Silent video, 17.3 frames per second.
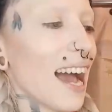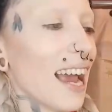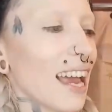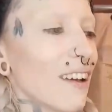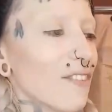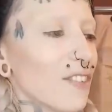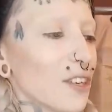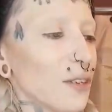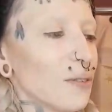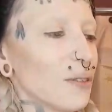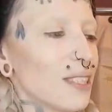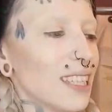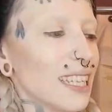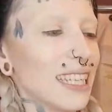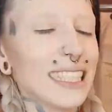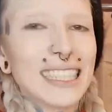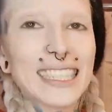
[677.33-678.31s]
I have
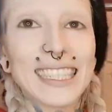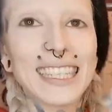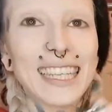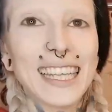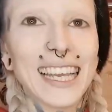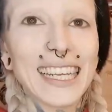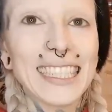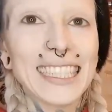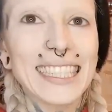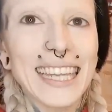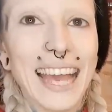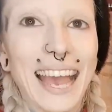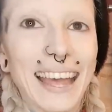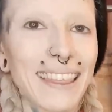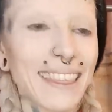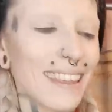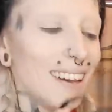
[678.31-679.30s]
used these to like
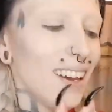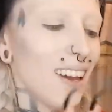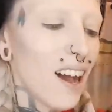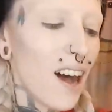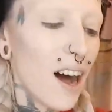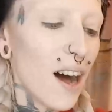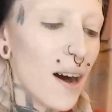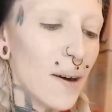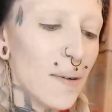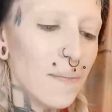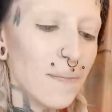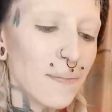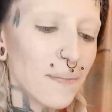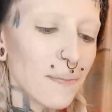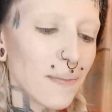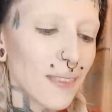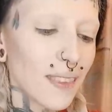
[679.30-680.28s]
death.
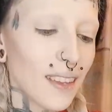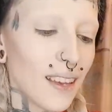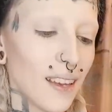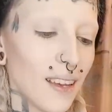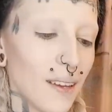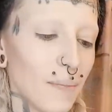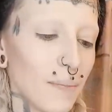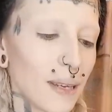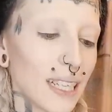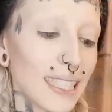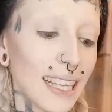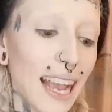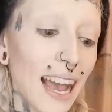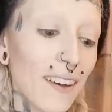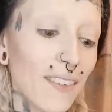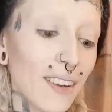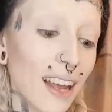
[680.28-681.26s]
Um, because
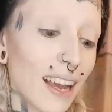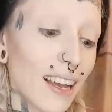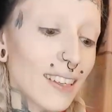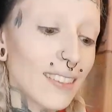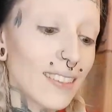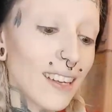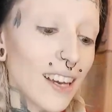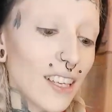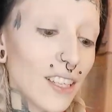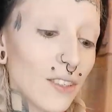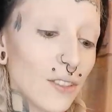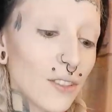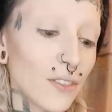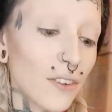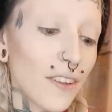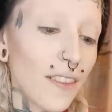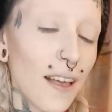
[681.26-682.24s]
I haven't had a
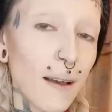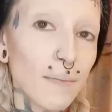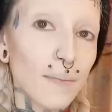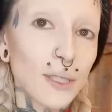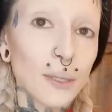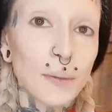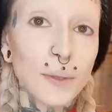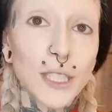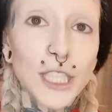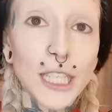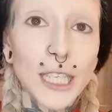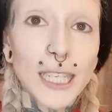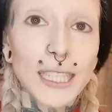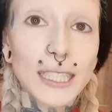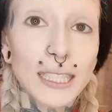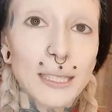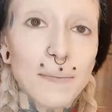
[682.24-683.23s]
use for them. So we're just
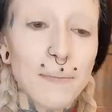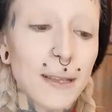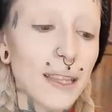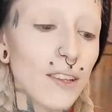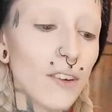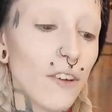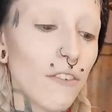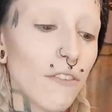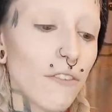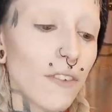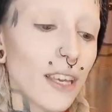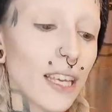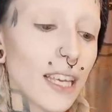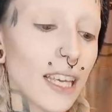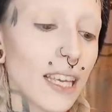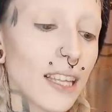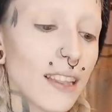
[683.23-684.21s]
gonna dip my little
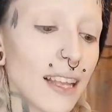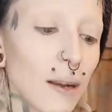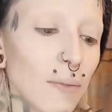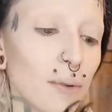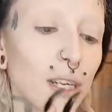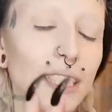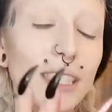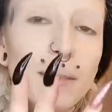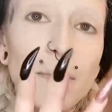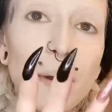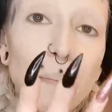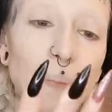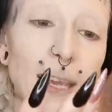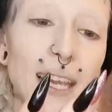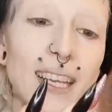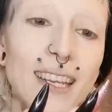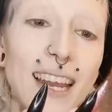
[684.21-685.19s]
fingy in there. We're gonna dip my
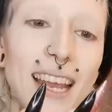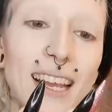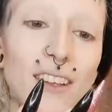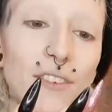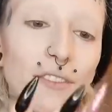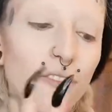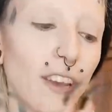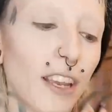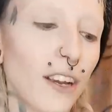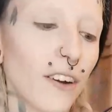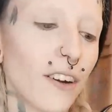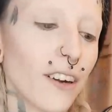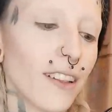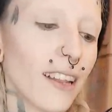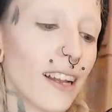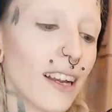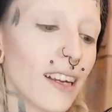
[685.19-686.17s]
pink nailed
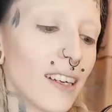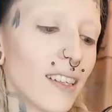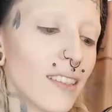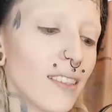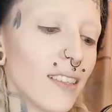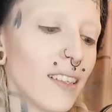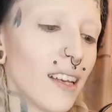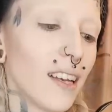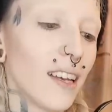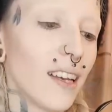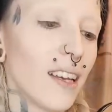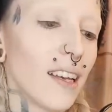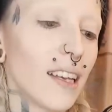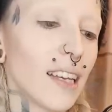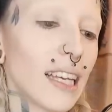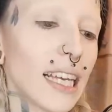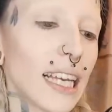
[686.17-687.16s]
finger in there.
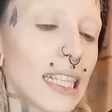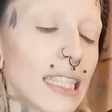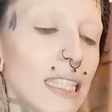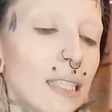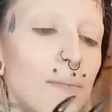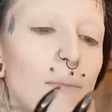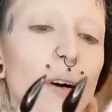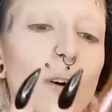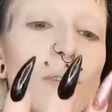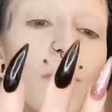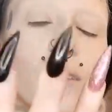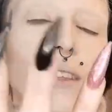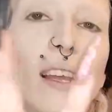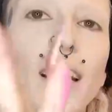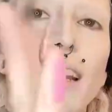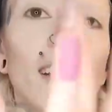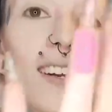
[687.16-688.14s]
Get some
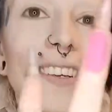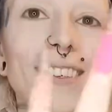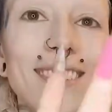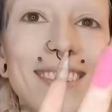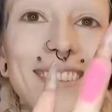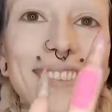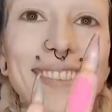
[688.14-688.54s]
on there.